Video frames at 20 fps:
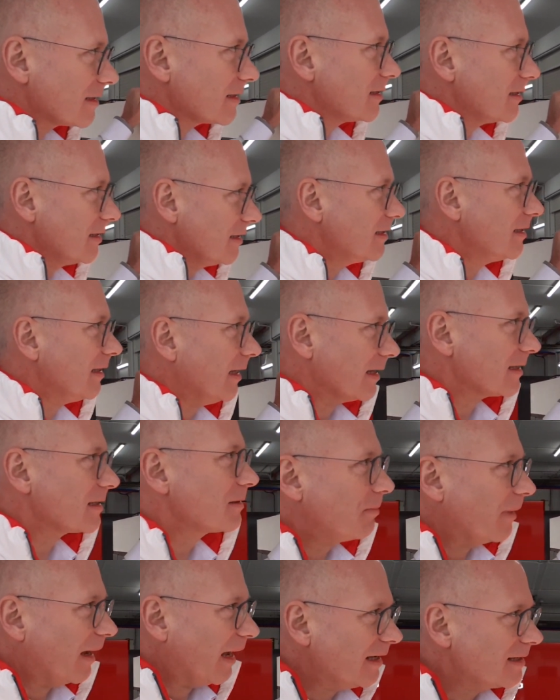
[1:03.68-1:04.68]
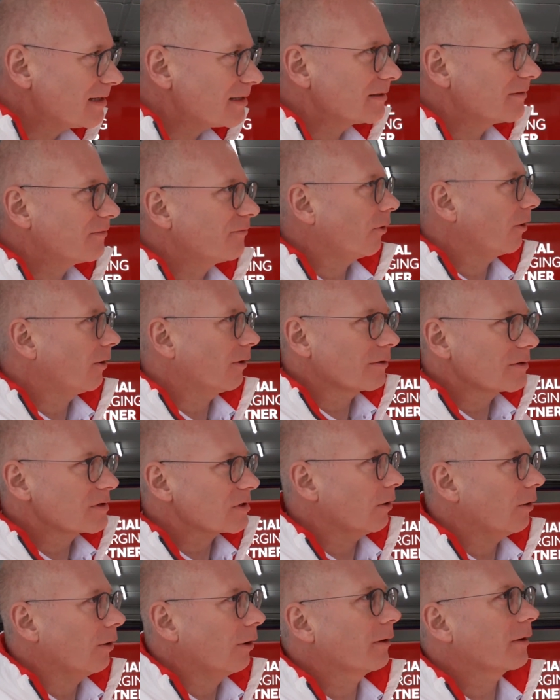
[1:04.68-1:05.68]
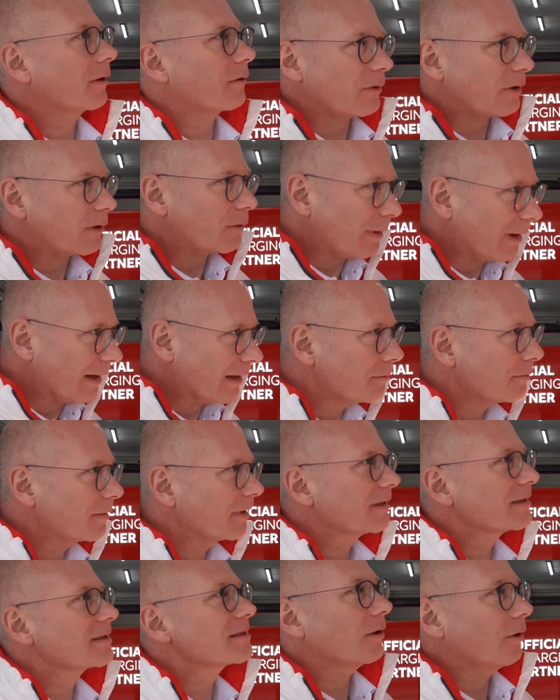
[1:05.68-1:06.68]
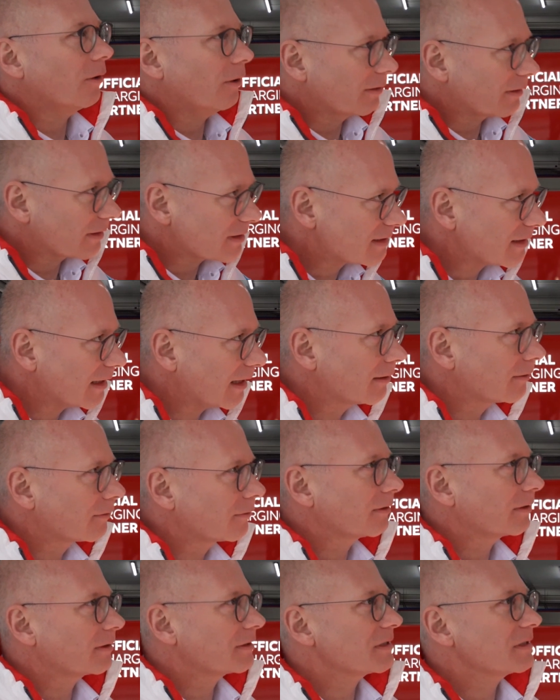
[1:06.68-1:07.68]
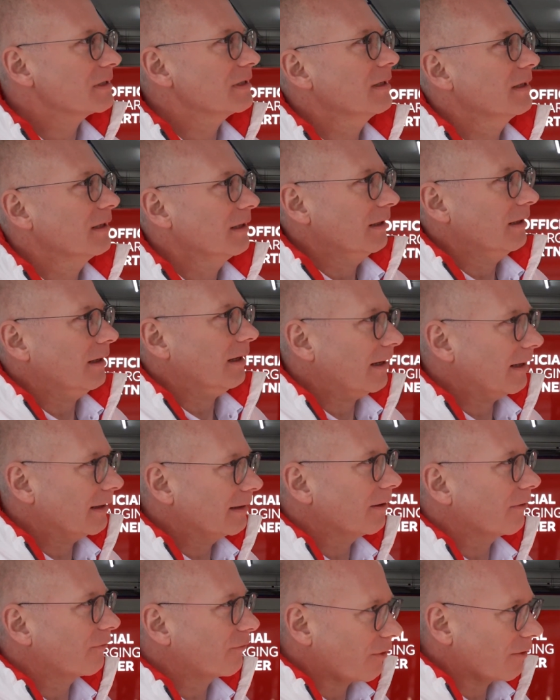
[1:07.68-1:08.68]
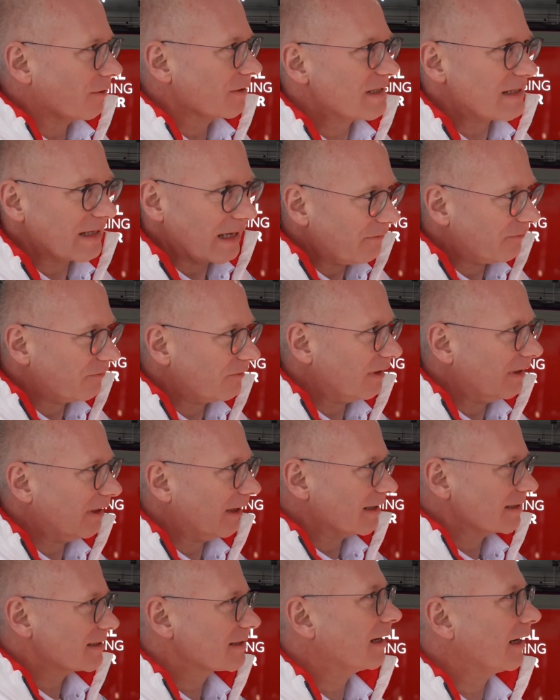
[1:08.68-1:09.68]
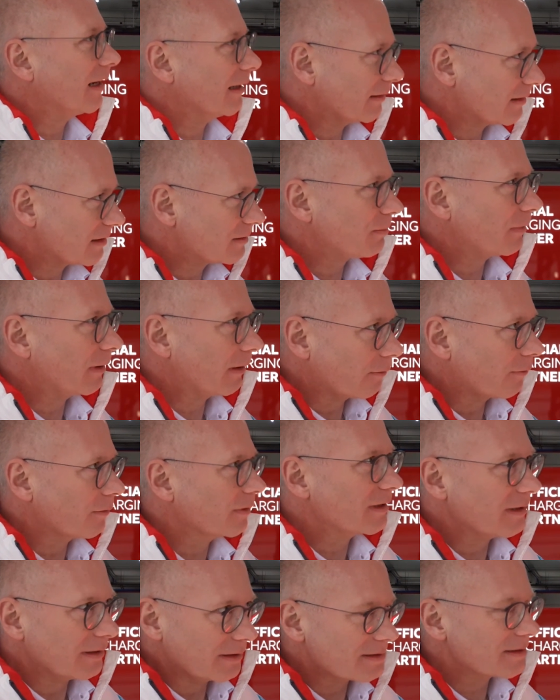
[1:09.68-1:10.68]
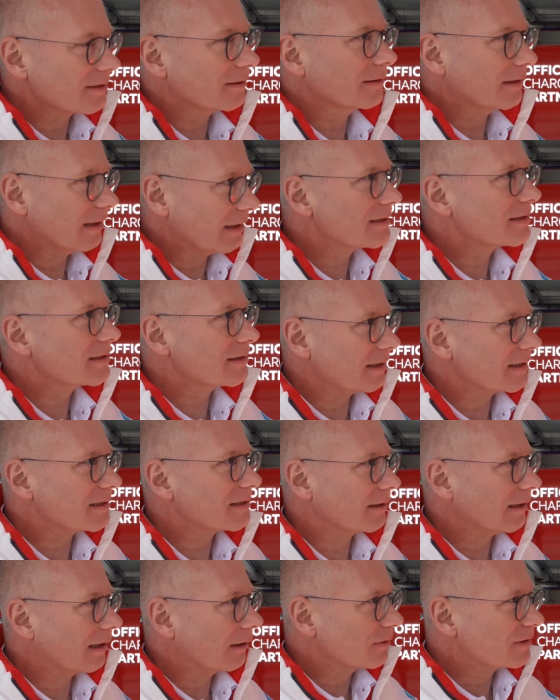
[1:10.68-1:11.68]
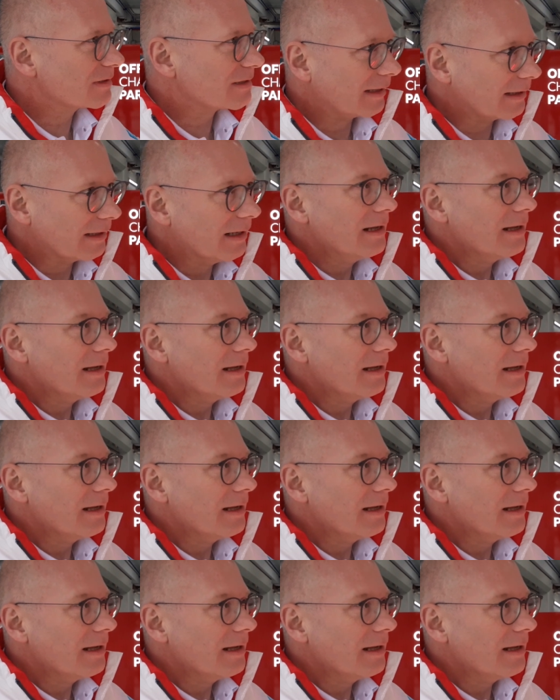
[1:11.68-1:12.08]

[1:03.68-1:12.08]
it's CCS based, follows all the requirements, all the standards, and of course safety has the highest priority, so that's on our side.